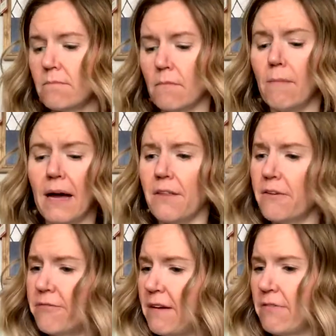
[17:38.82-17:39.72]
My
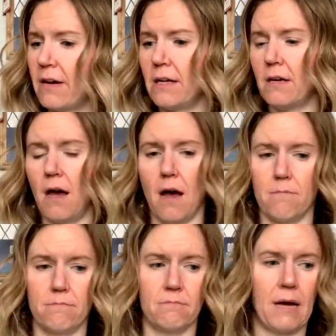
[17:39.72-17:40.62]
other favorite
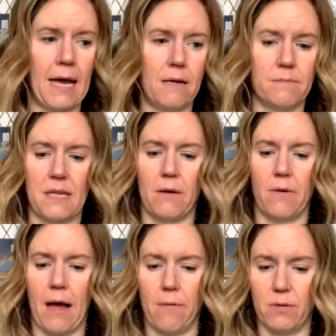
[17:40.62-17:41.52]
items I
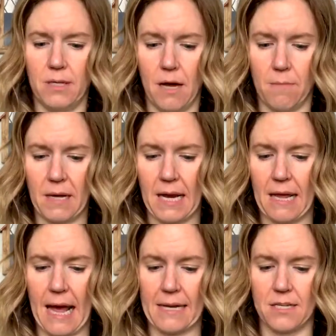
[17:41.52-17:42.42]
would kind
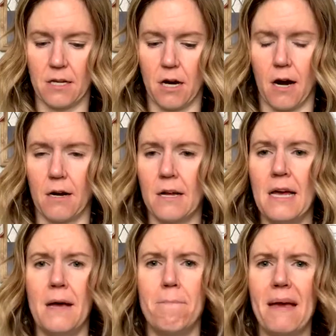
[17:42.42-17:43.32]
of add to the cart,
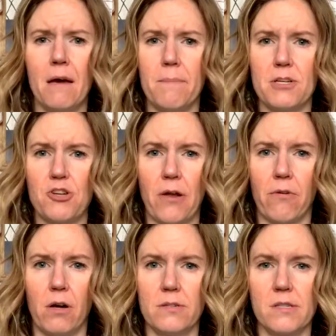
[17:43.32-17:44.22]
makeup in
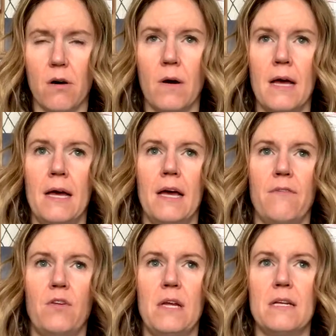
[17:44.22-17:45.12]
general. So
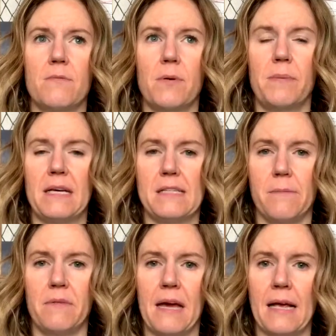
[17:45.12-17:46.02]
if you need to replace
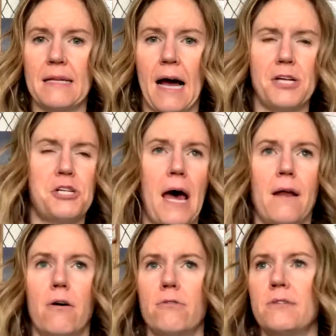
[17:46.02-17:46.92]
some things,
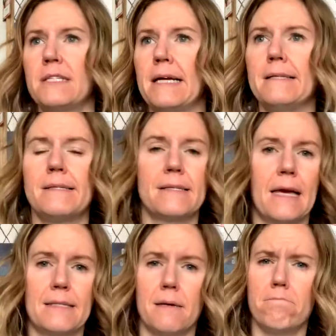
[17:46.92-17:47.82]
eyeshadows, tint
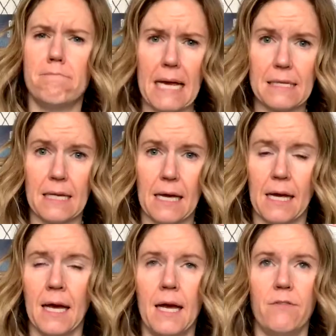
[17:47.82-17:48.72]
skin's
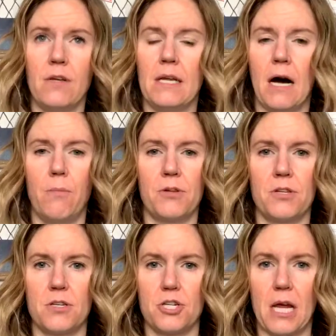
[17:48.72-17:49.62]
amazing. If you need help
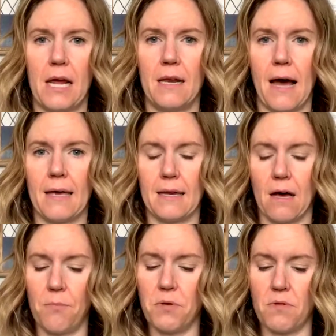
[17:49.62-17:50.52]
with shade, I can
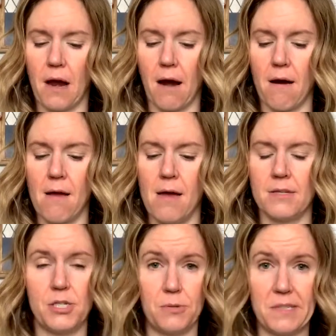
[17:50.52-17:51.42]
help you there.
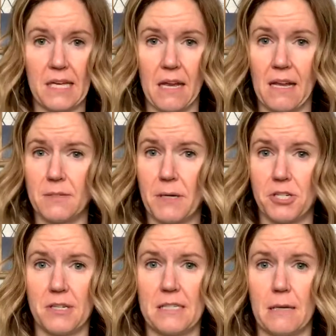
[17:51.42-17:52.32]
Dew Skin,
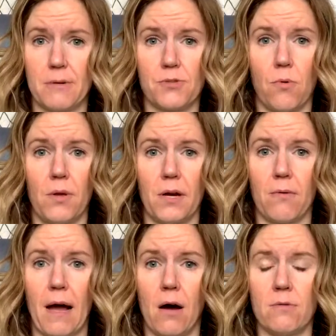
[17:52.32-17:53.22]
especially as summer's rolling
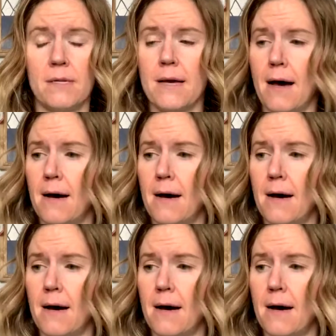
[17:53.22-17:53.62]
around,